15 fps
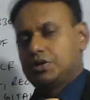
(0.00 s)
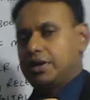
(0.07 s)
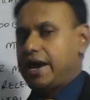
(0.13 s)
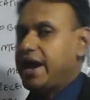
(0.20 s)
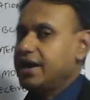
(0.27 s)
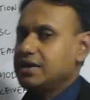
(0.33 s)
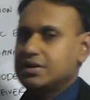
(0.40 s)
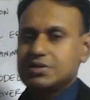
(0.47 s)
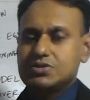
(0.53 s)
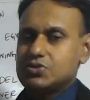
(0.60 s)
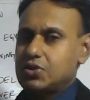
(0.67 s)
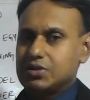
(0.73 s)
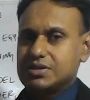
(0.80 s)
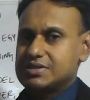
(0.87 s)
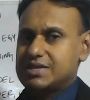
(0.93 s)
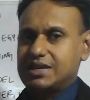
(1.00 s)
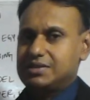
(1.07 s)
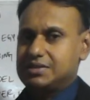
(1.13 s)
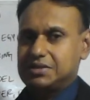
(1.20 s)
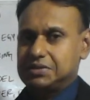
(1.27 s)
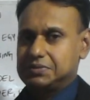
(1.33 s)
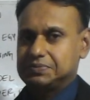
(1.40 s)
Anchor is not the
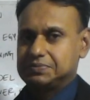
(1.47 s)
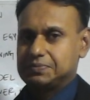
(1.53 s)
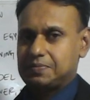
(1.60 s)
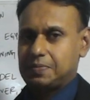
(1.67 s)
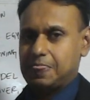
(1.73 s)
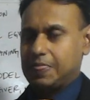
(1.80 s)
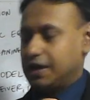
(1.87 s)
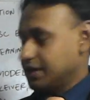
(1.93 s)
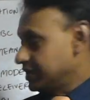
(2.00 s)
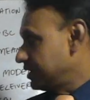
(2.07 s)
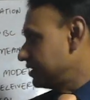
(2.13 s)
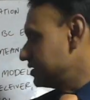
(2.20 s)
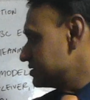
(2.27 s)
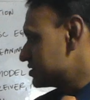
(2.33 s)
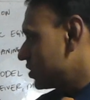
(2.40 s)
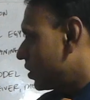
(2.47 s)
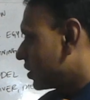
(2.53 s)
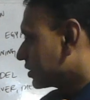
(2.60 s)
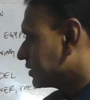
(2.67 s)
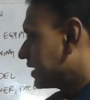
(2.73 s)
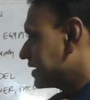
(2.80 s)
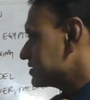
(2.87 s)
sender. Again, it's the
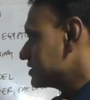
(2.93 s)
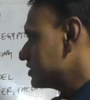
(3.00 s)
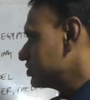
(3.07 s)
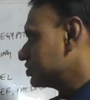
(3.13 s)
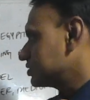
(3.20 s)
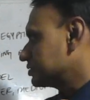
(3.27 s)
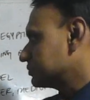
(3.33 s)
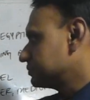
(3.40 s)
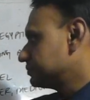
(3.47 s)
organization.